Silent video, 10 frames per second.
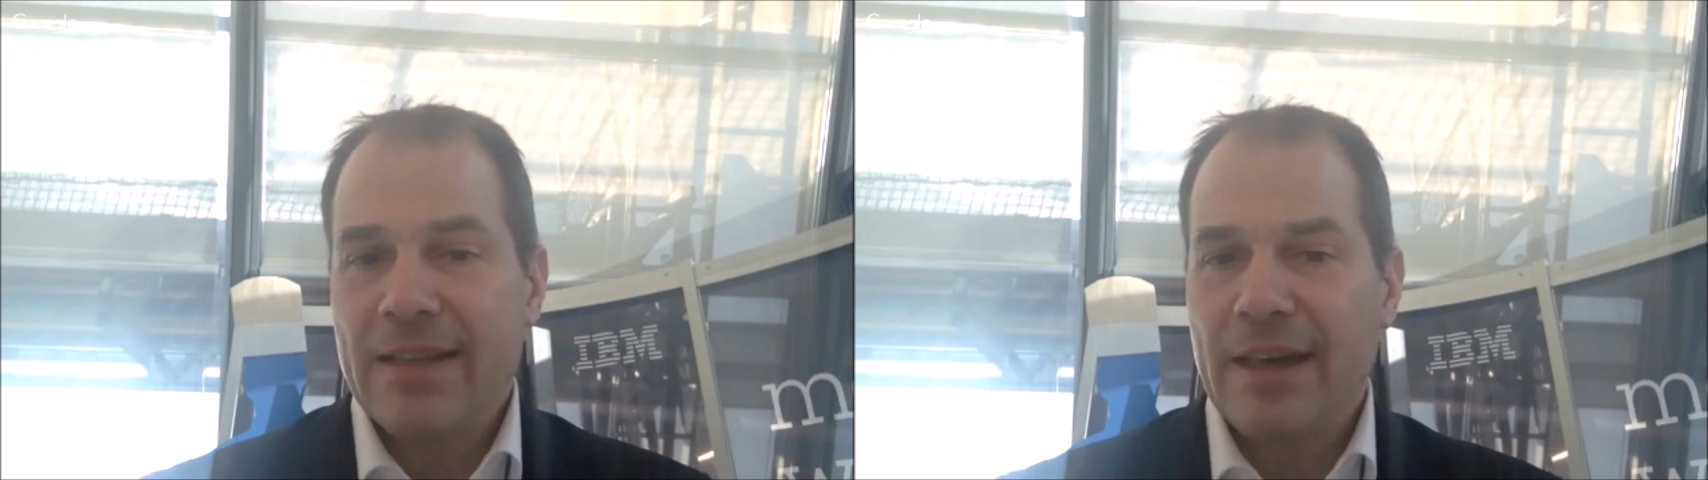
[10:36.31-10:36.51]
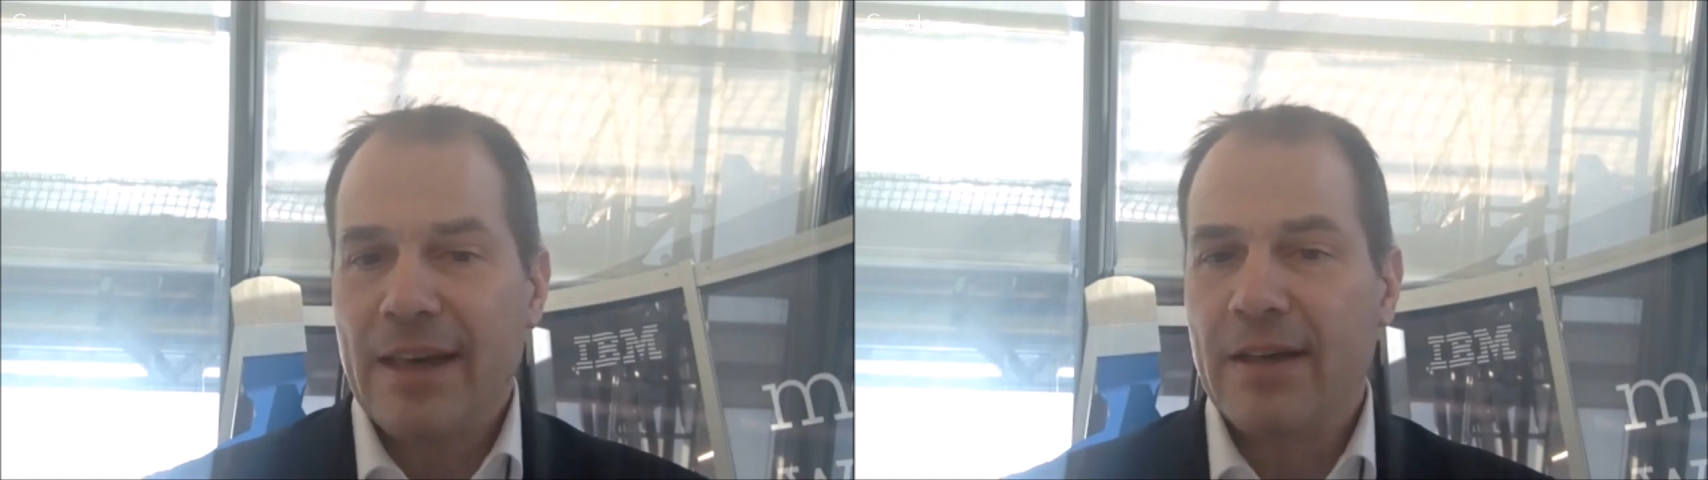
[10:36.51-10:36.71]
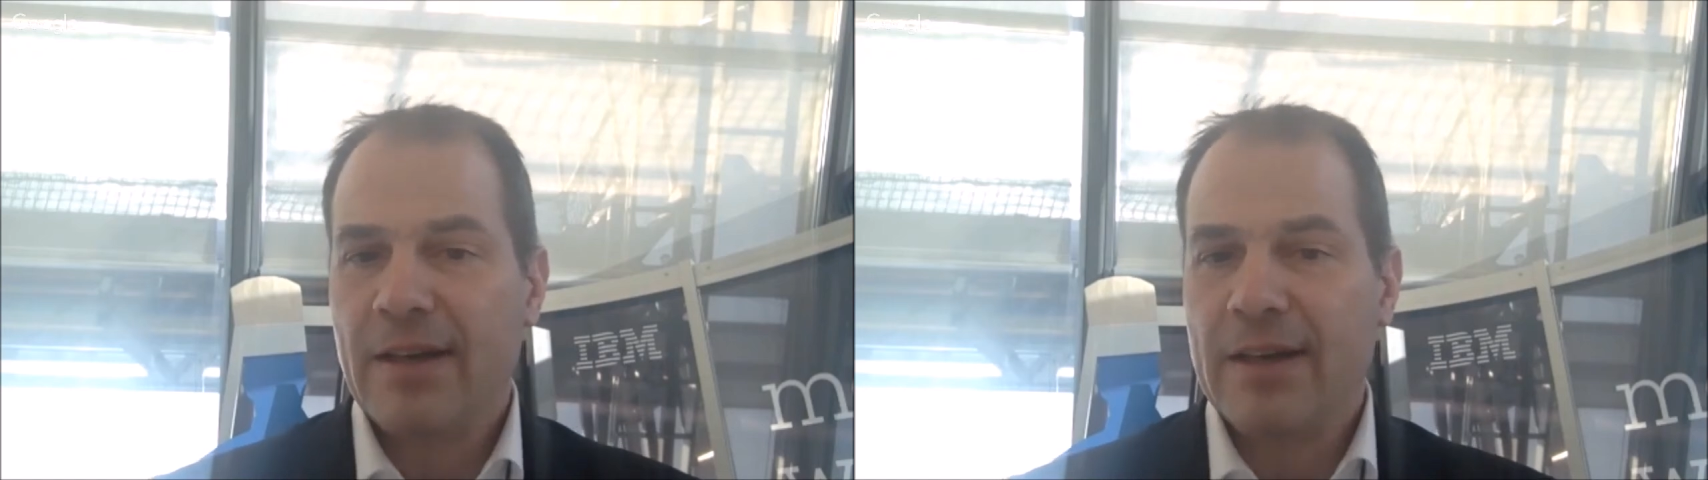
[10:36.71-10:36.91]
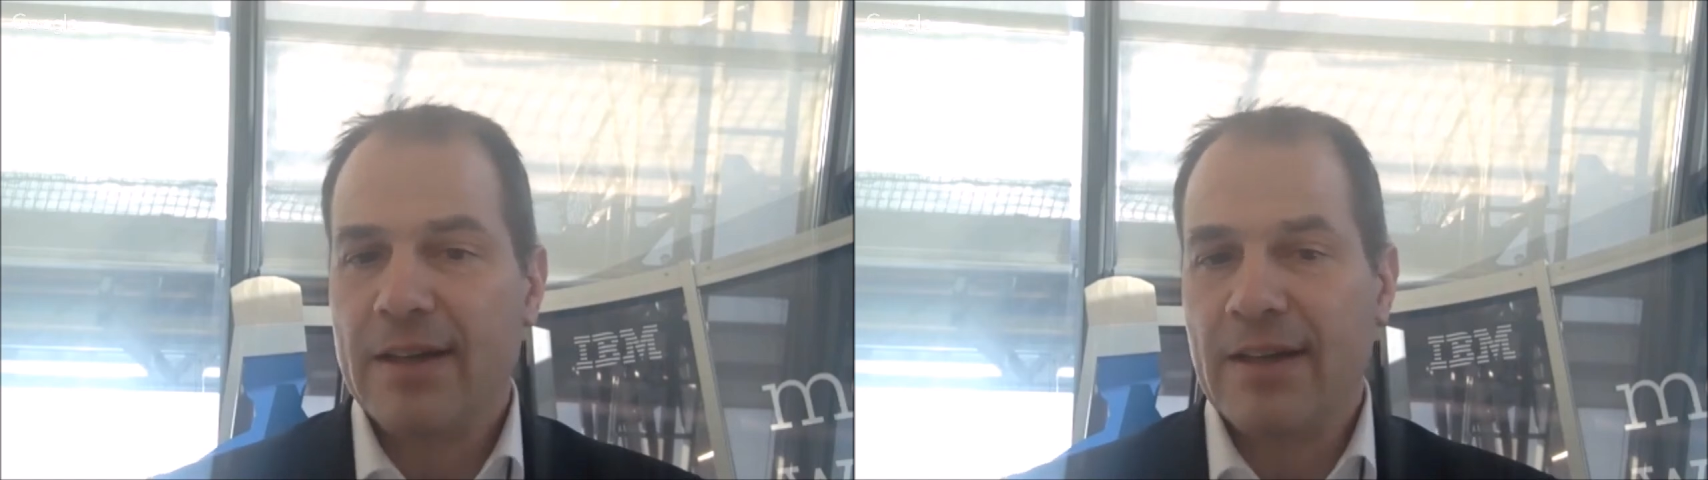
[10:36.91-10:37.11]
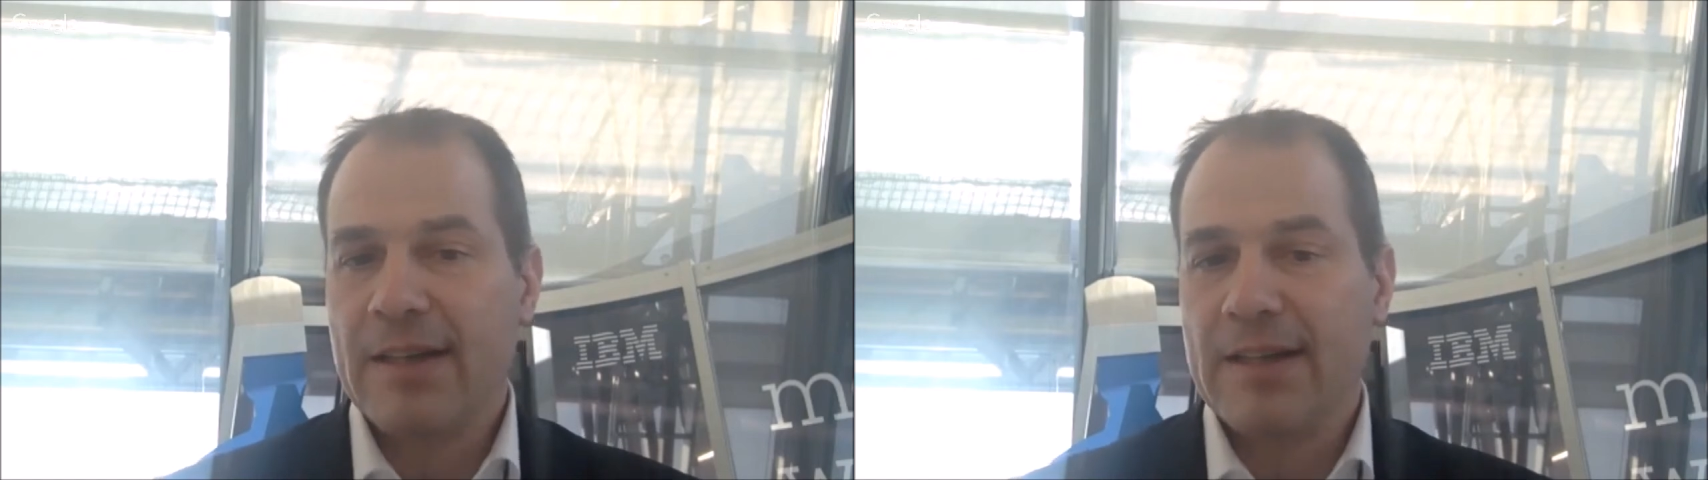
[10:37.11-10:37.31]
having
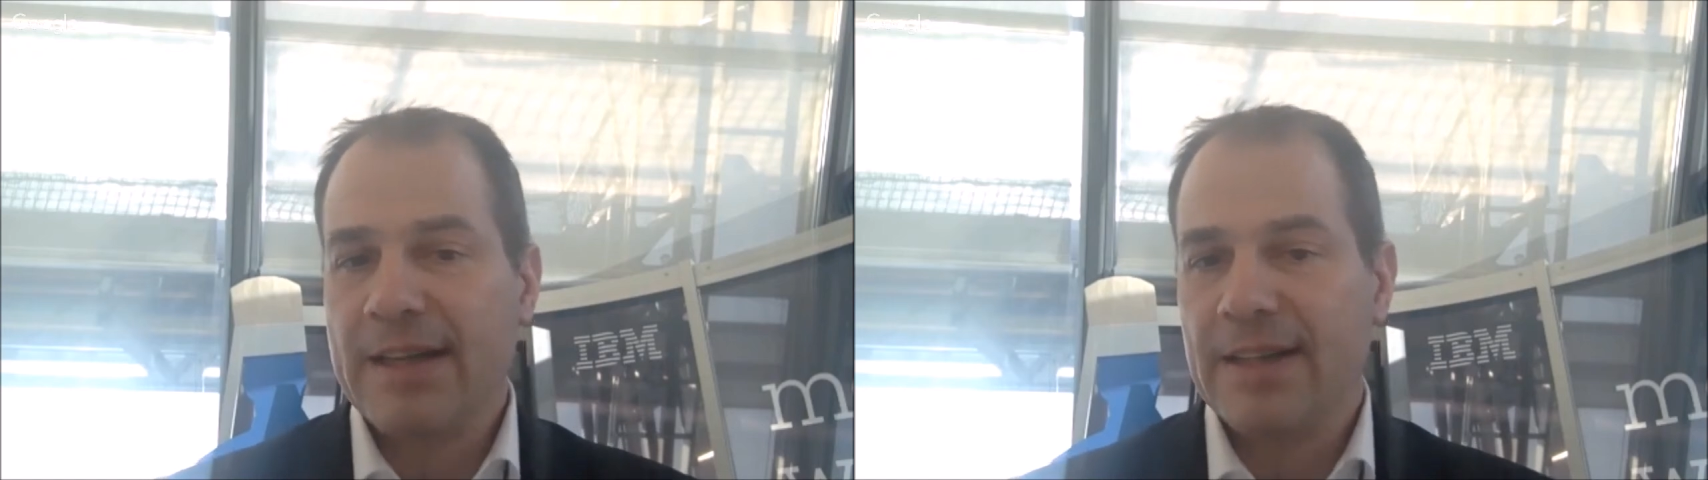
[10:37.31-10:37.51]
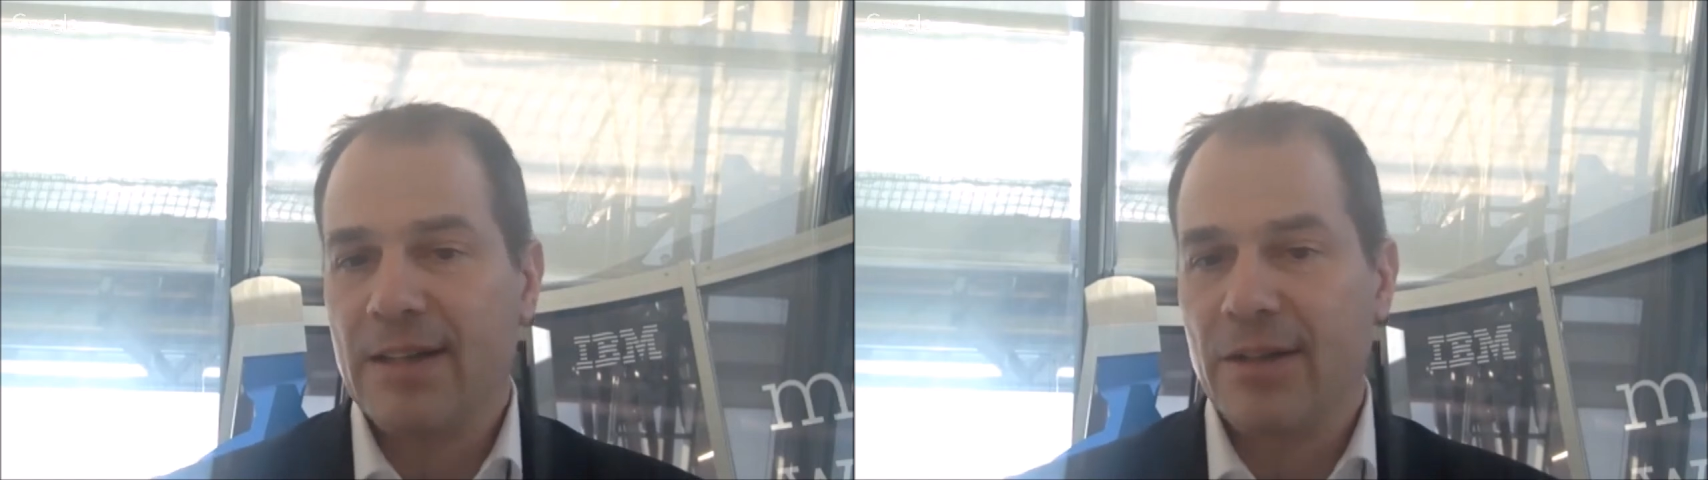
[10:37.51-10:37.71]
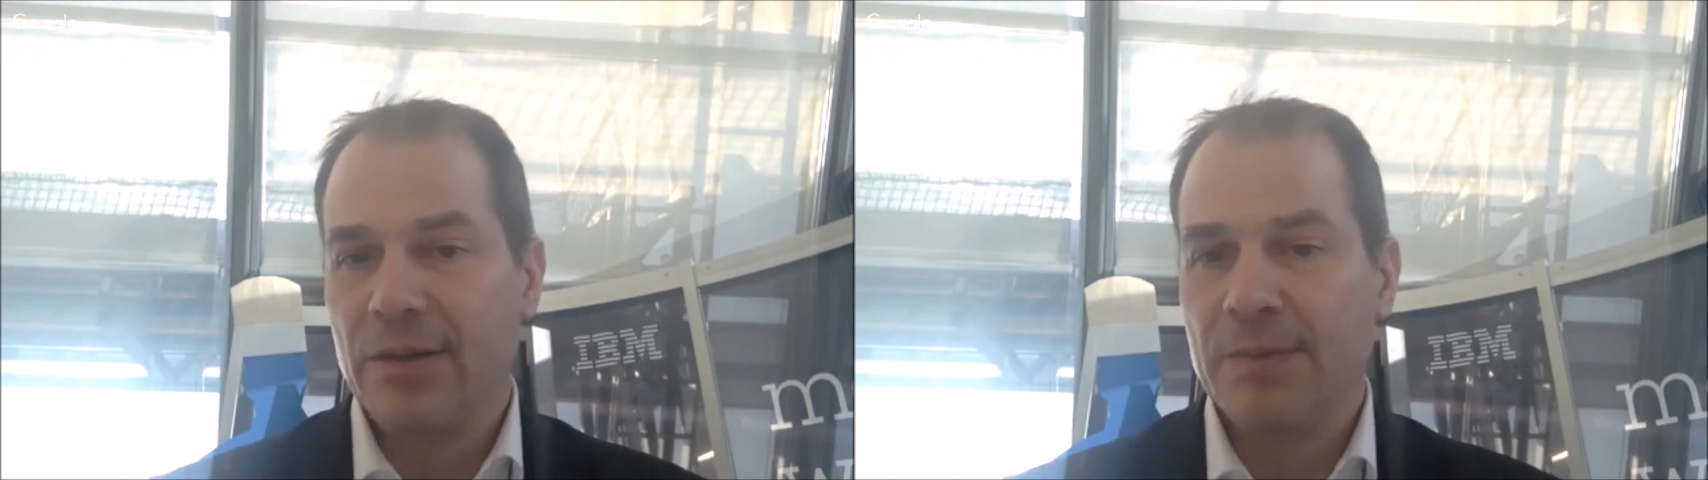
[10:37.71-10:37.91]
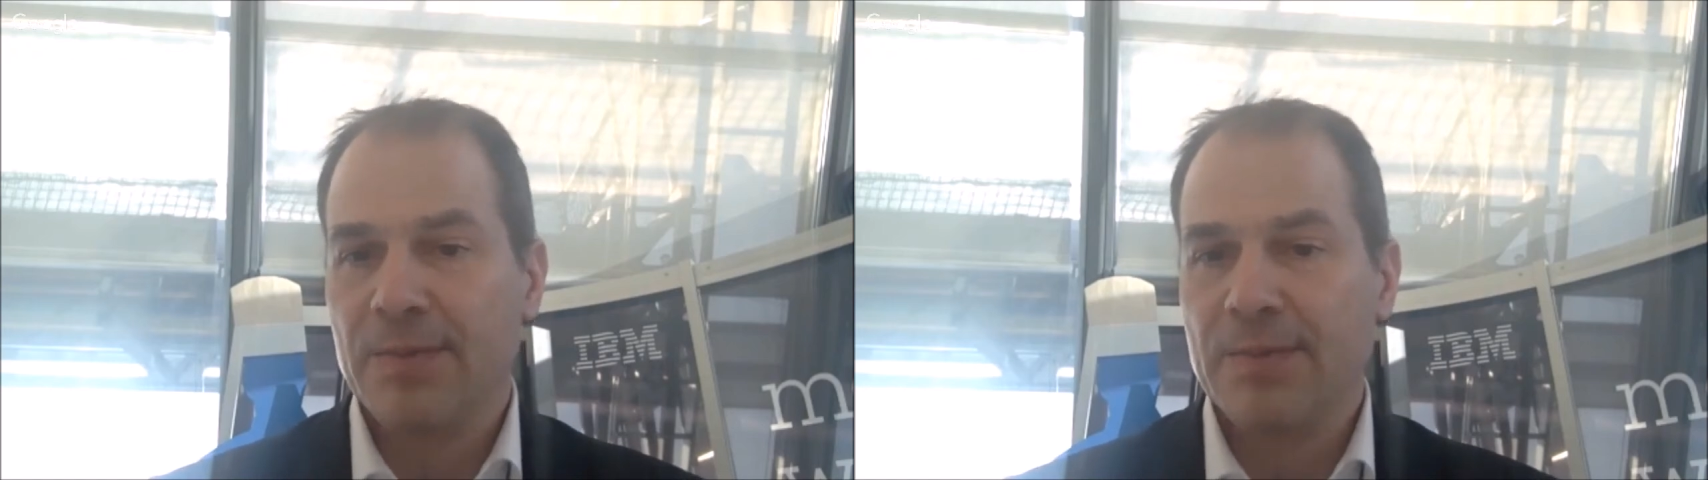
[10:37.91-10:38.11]
as an access to.